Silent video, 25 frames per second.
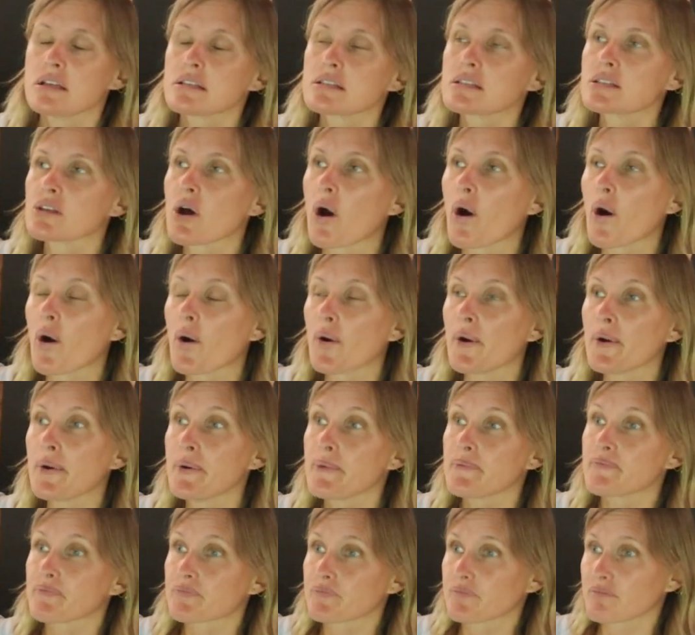
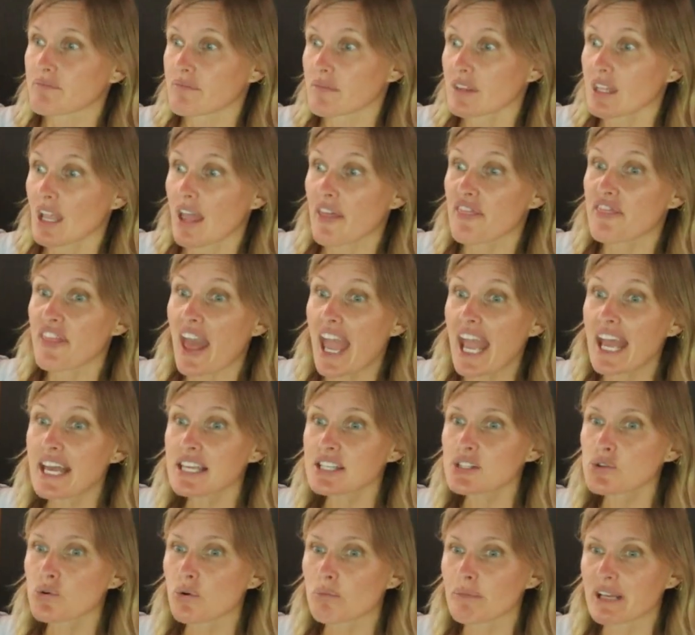So that
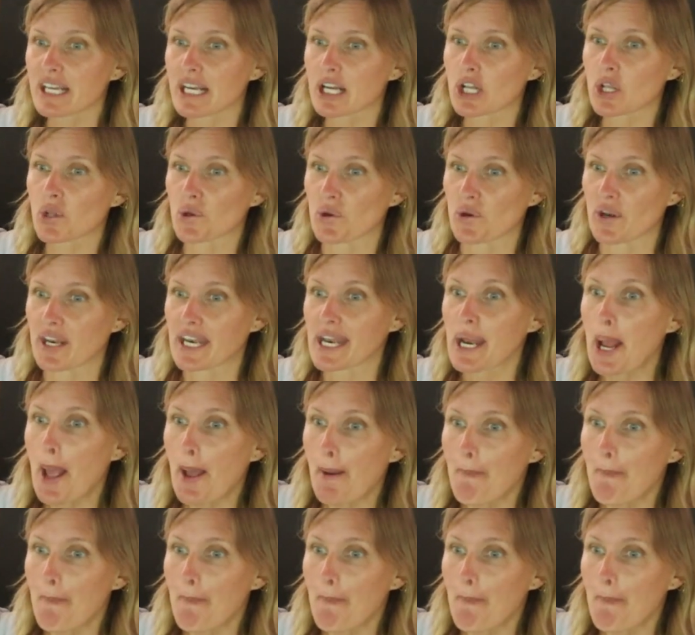is normally included.